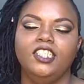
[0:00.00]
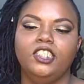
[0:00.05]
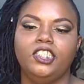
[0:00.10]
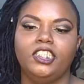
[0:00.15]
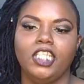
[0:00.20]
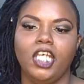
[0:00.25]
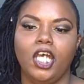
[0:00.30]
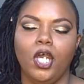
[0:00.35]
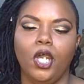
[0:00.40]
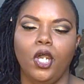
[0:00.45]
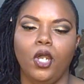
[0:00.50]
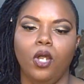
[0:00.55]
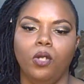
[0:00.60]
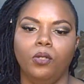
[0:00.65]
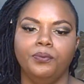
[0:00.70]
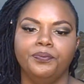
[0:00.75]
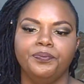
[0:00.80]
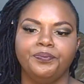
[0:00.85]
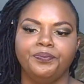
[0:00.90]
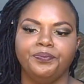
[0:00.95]

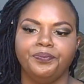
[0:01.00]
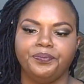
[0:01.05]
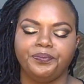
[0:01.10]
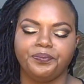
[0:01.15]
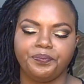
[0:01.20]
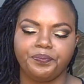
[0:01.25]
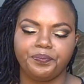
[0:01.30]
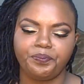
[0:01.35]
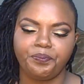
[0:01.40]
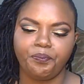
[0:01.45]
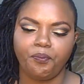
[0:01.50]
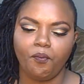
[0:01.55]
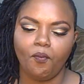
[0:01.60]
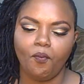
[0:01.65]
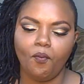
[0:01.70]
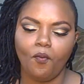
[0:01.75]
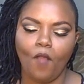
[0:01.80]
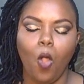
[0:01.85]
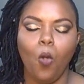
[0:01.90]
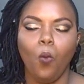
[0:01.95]
So
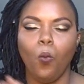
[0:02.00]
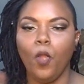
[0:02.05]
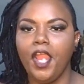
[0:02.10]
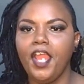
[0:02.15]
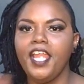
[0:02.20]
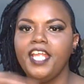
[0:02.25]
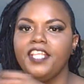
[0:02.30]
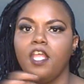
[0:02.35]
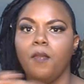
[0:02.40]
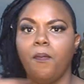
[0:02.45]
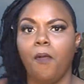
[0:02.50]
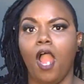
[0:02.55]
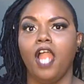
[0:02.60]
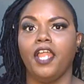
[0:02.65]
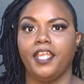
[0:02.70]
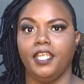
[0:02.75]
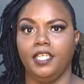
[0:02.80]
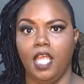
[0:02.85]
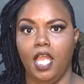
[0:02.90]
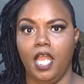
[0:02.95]
we're in the
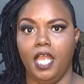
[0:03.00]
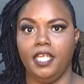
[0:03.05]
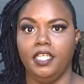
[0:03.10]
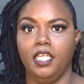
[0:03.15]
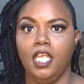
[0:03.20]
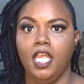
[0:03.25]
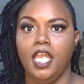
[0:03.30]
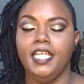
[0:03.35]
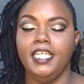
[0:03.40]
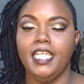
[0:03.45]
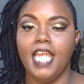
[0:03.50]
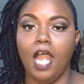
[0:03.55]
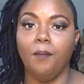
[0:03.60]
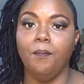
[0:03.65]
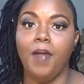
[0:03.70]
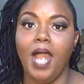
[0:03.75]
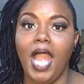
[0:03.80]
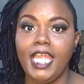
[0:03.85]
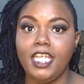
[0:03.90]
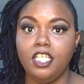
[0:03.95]
parking lot.
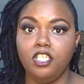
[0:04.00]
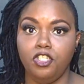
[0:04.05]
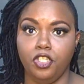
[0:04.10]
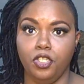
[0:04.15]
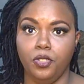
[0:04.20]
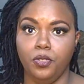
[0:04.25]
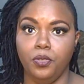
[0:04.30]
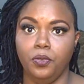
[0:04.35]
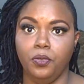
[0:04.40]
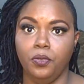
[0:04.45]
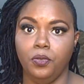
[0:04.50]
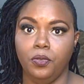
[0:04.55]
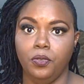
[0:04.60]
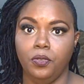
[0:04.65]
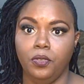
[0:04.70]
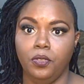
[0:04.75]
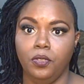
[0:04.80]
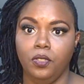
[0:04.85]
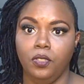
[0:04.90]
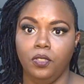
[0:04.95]
Now, mind you,
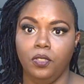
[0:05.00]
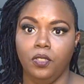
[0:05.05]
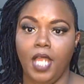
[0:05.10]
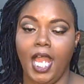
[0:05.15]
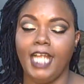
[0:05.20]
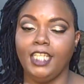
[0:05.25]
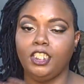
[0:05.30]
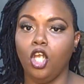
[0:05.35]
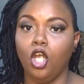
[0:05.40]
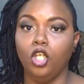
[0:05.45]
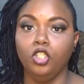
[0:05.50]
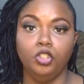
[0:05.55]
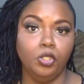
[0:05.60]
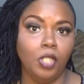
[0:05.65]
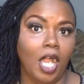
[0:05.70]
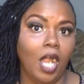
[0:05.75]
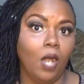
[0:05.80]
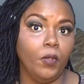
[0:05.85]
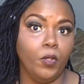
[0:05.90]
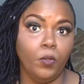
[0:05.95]
I told
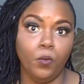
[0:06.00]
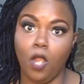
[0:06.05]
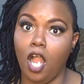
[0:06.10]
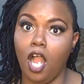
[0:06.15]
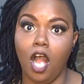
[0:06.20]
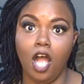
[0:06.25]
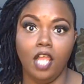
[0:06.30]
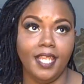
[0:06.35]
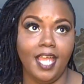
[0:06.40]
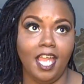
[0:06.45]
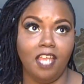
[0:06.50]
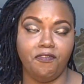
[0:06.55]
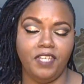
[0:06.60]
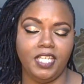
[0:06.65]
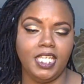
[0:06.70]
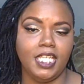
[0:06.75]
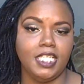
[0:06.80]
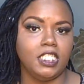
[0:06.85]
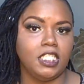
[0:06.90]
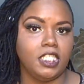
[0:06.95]
you how we were all
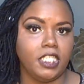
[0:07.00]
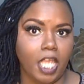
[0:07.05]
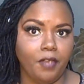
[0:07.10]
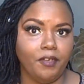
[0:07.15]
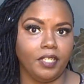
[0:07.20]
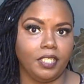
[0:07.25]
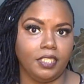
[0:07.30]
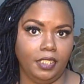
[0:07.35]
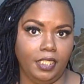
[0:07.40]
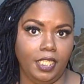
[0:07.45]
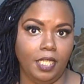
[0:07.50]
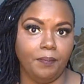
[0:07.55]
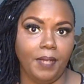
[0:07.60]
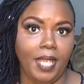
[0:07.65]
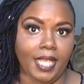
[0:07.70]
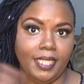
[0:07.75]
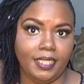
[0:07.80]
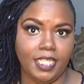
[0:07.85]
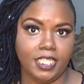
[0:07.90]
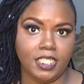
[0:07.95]
laughing hysterically
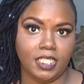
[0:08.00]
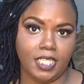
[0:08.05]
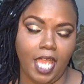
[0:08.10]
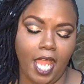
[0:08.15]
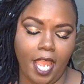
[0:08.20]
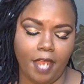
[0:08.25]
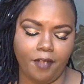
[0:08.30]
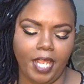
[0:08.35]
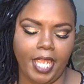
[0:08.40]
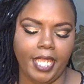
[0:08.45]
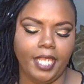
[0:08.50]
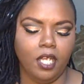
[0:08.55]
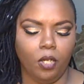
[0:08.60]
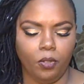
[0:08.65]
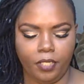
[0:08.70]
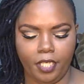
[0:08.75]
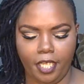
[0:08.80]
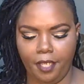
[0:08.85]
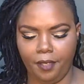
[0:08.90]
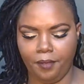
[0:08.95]
at this guy, right?
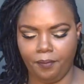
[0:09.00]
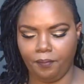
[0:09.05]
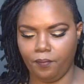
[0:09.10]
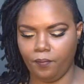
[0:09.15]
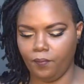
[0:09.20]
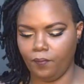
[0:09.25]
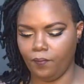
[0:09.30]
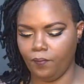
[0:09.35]
Okay.